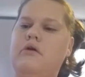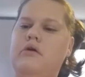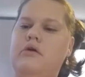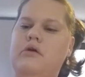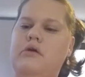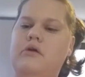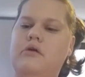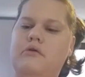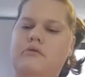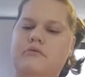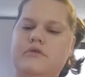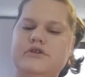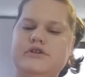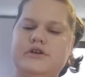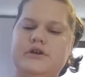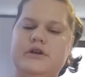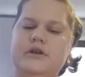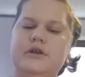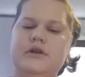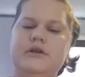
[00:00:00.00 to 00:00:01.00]
what you're going
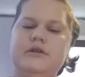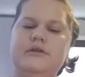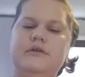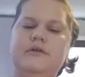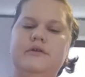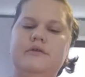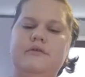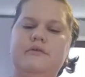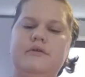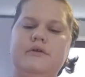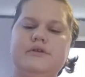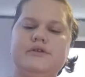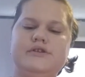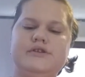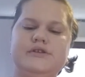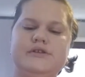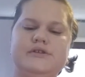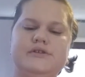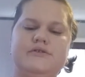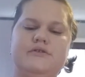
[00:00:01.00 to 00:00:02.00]
to do is just
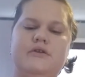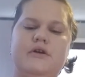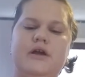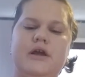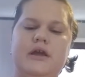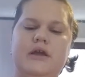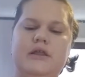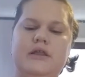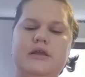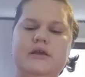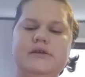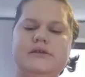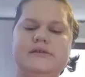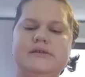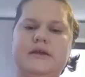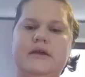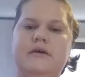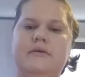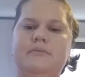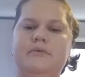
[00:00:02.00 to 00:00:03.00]
crank this a couple
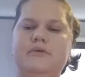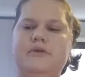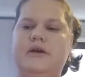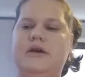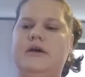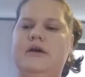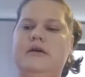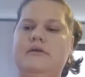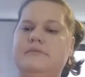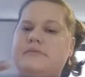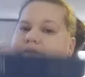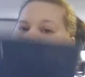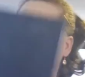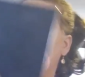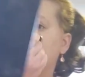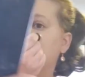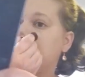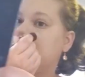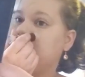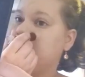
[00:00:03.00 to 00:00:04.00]
times, get some
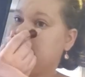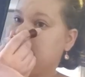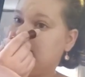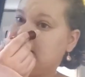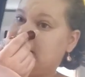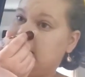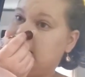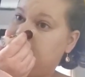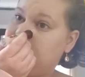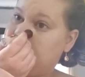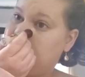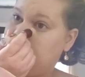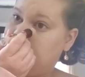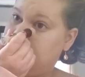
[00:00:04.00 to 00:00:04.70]
stuff on it.